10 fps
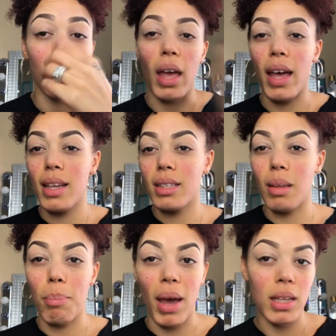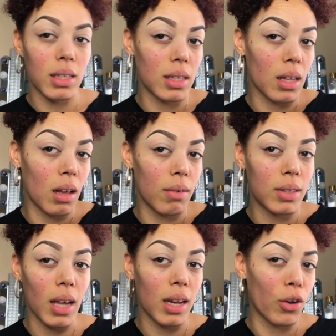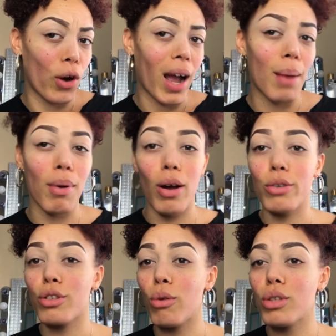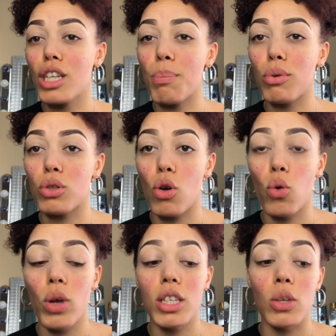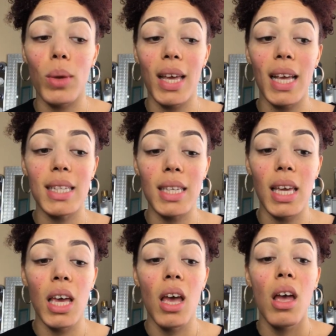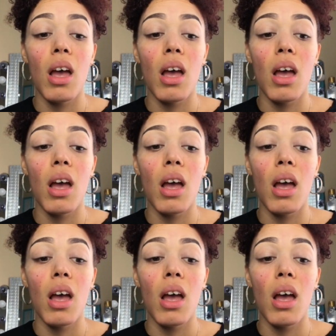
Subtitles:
that is the basis of setting your eyebrows. So simple, so quick, so easy.